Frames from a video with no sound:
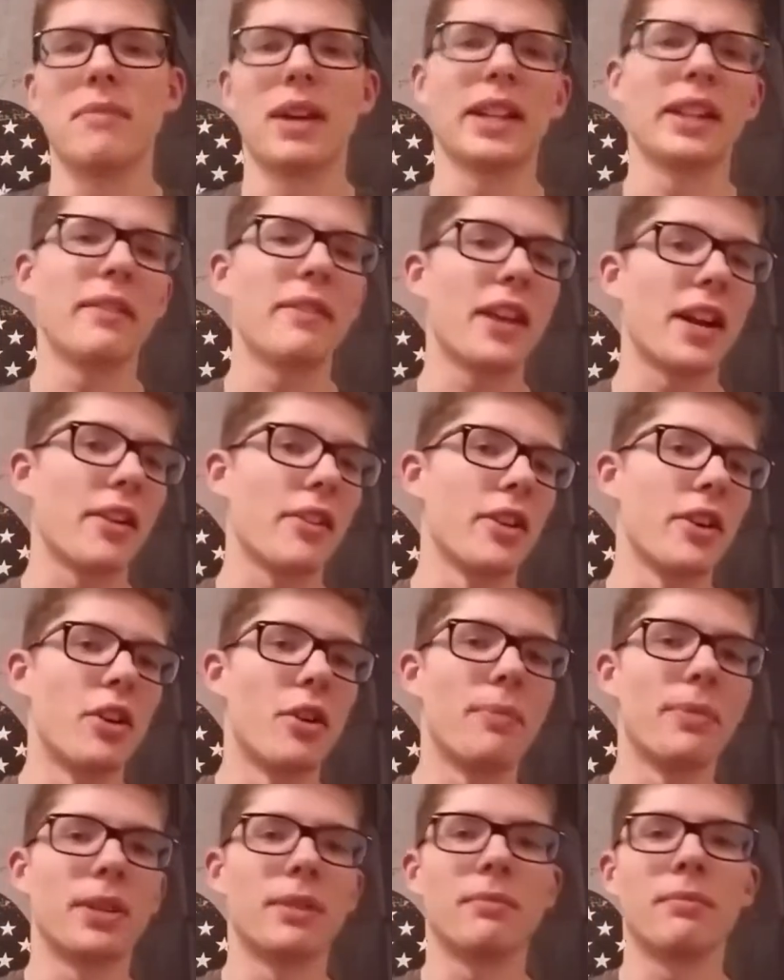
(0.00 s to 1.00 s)
leave that area
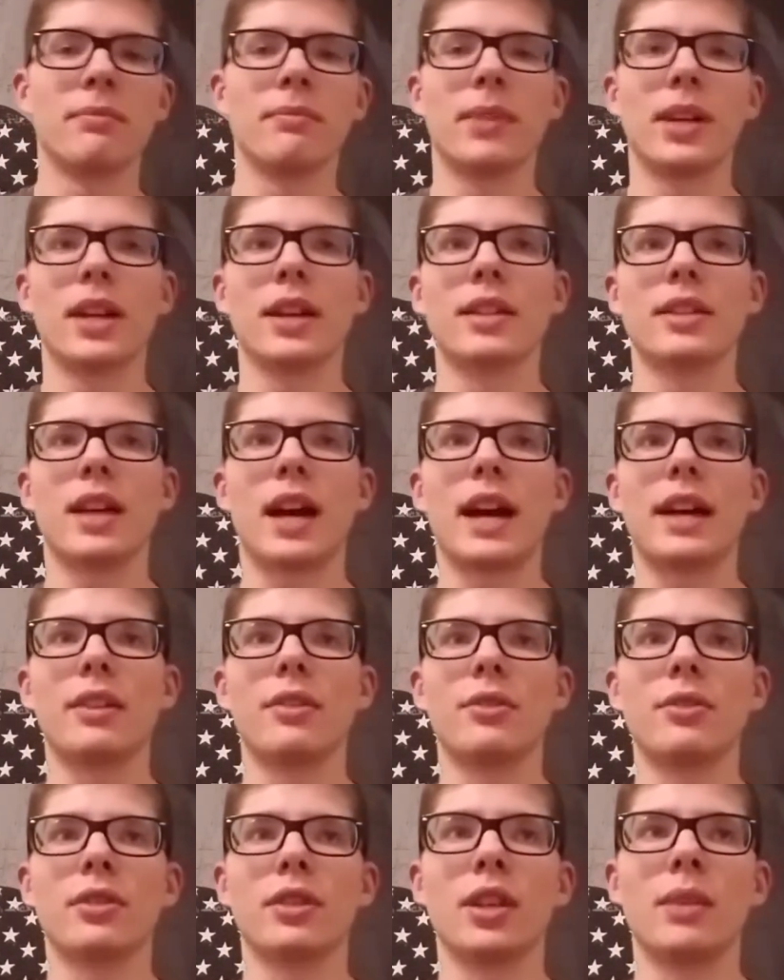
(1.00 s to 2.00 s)
open because I
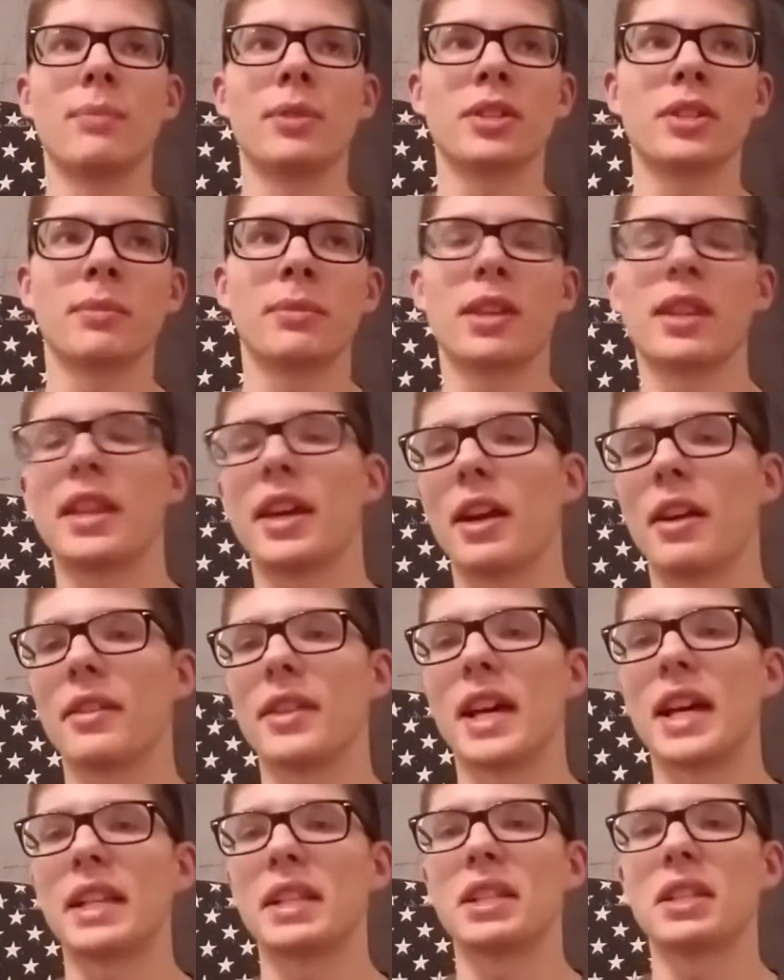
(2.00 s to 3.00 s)
usually put something there
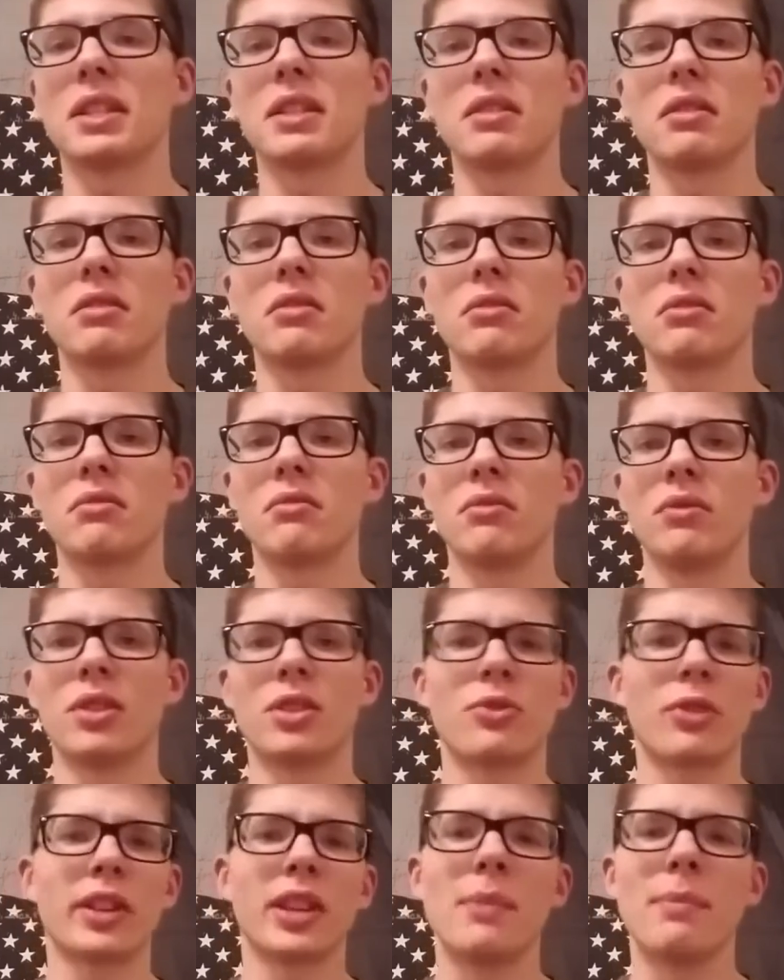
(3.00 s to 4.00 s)
that's
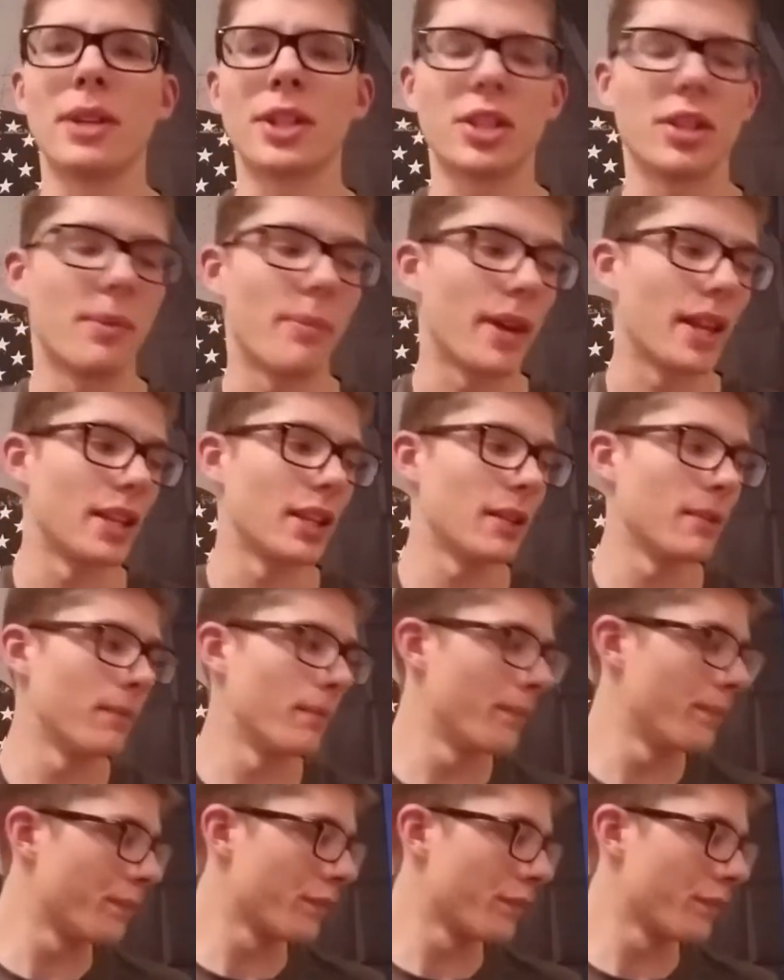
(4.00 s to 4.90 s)
strictly mission dependent.